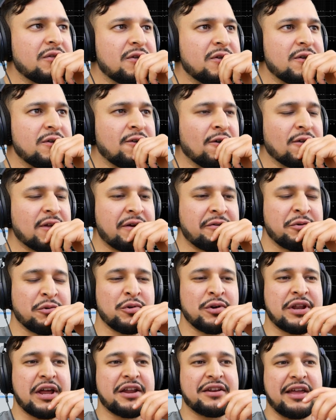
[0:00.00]

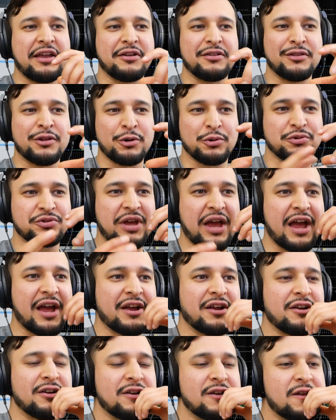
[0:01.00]
everyone had like a little
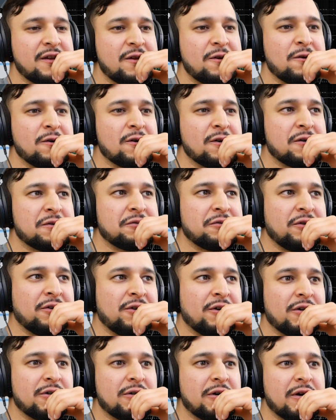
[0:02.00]
tag, you
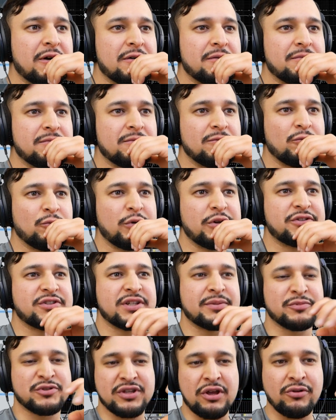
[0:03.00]
know, with
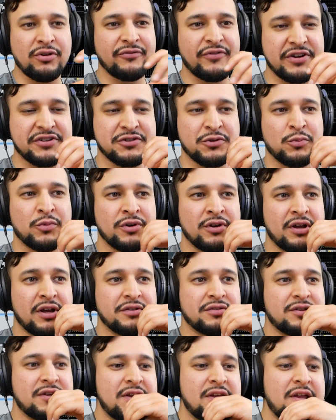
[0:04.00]
some sound effects and whatnot.